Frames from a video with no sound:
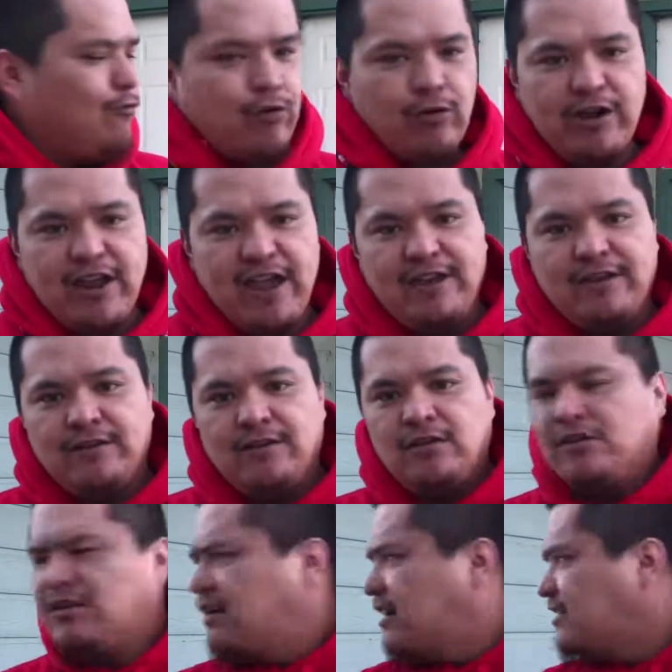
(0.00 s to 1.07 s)
4K. I
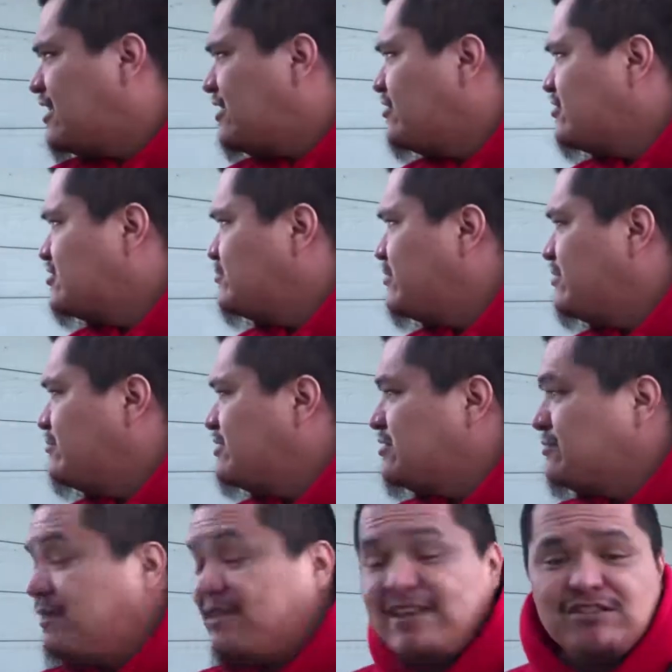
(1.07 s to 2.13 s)
thought I heard somebody
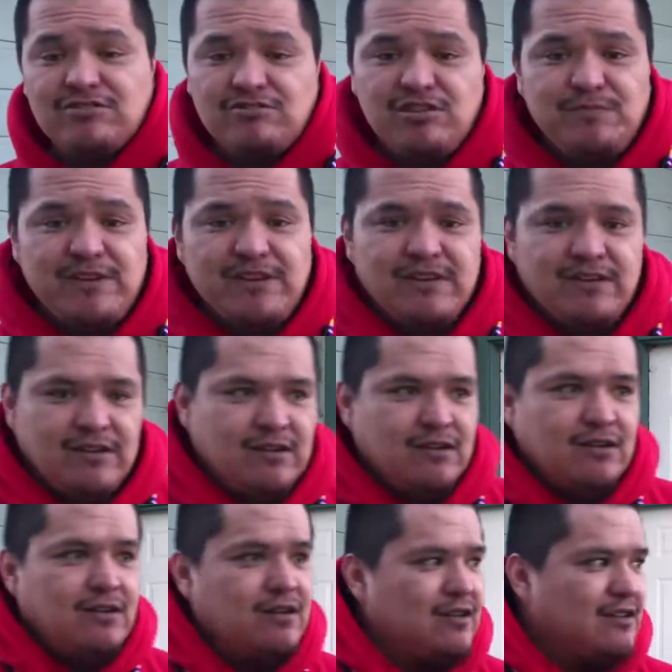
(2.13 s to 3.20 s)
whistle, man. That's creepy.
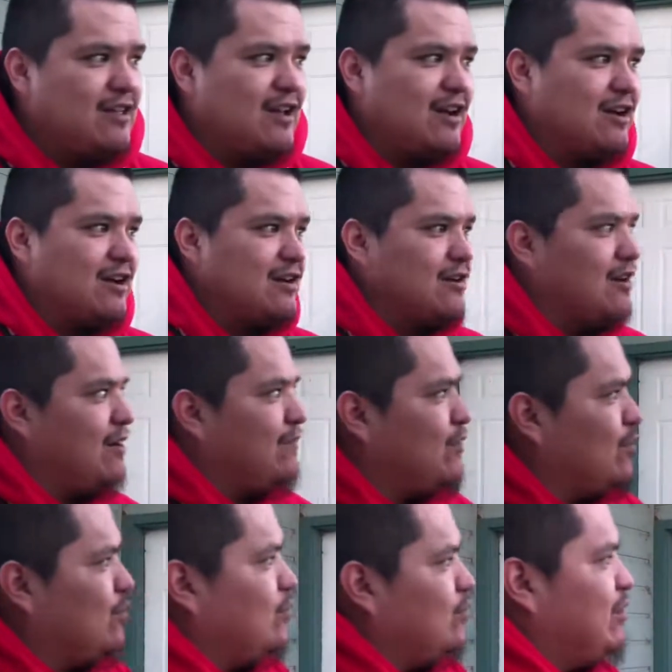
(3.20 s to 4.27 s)
Like, I'm
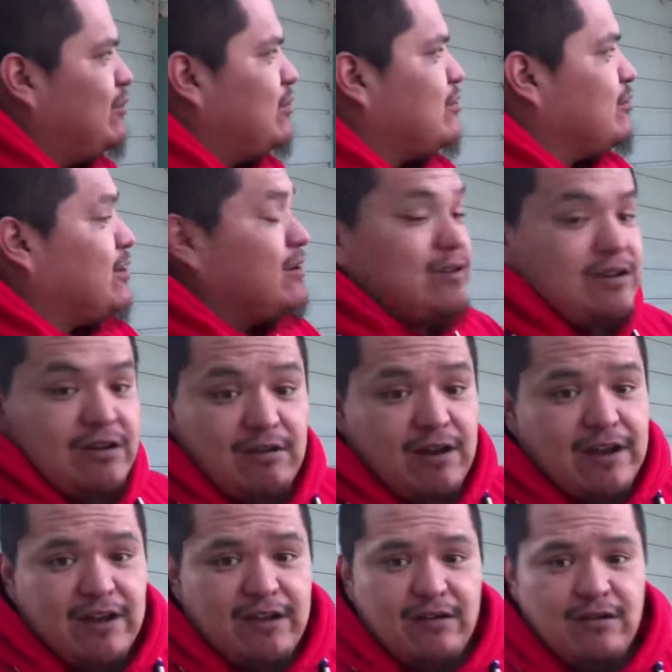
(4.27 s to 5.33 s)
the only one around here
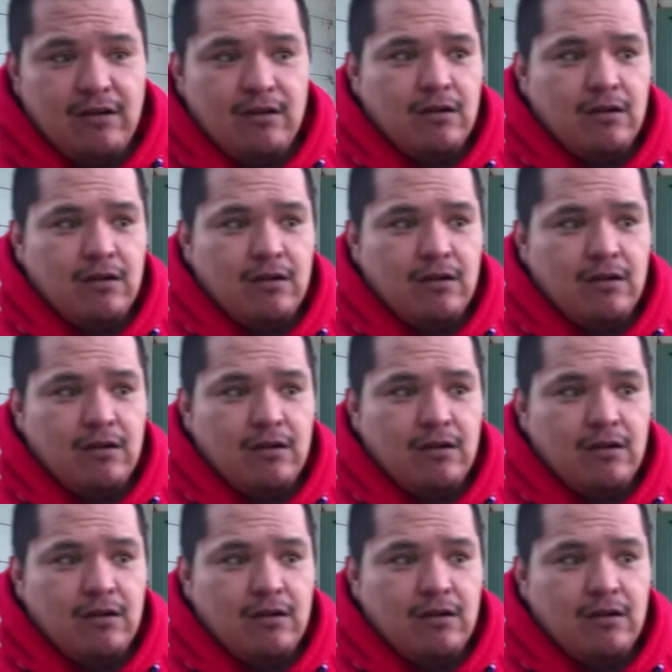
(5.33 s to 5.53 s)
right now.